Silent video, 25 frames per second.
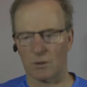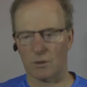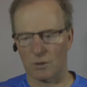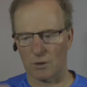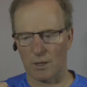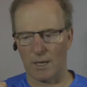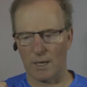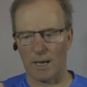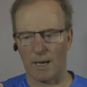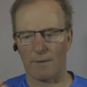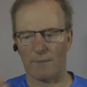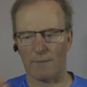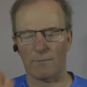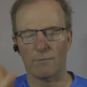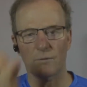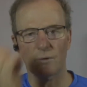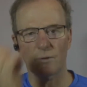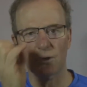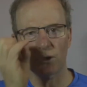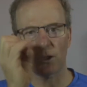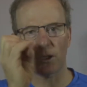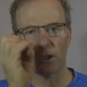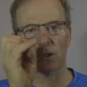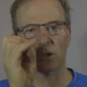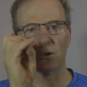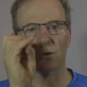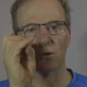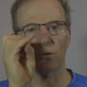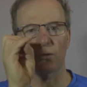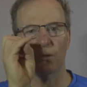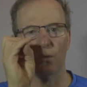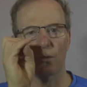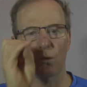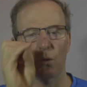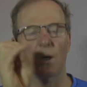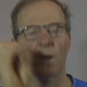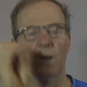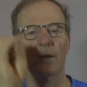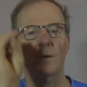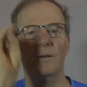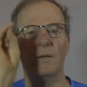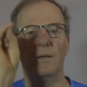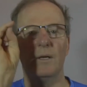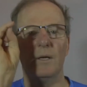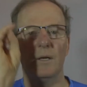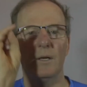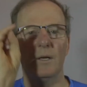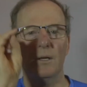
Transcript: to have just one